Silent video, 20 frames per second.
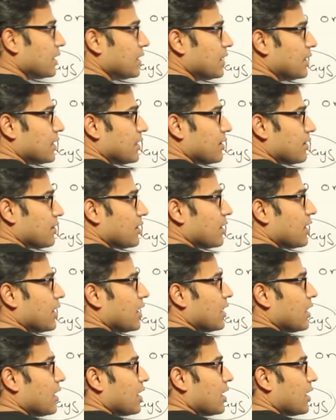Here
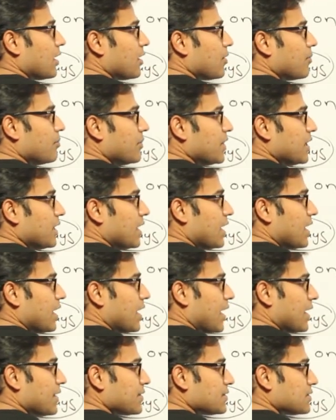
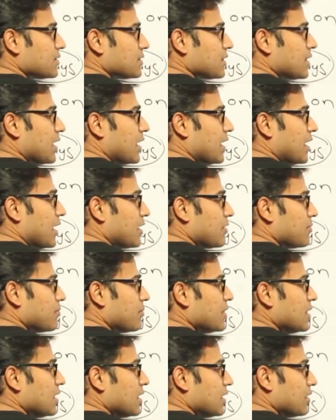A
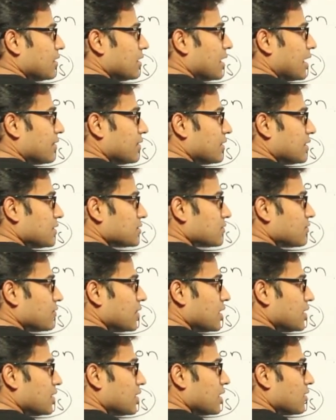and B done this
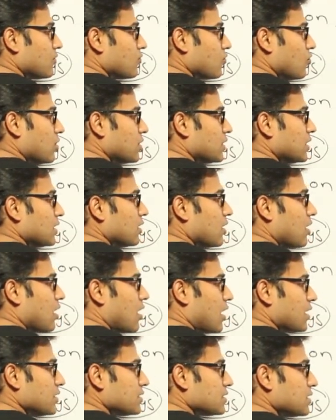way, therefore the
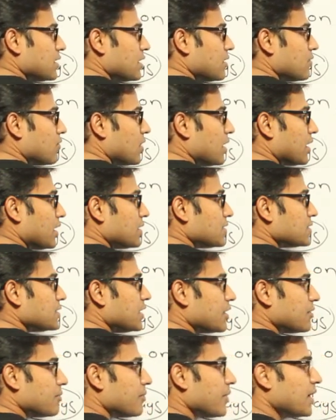last day work is
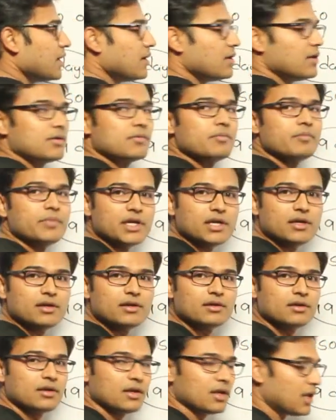done by
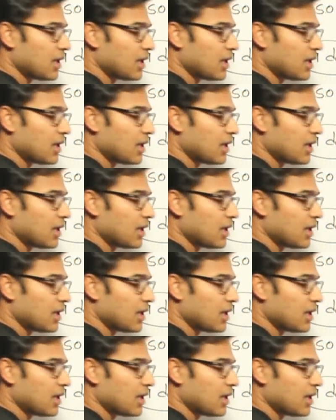B.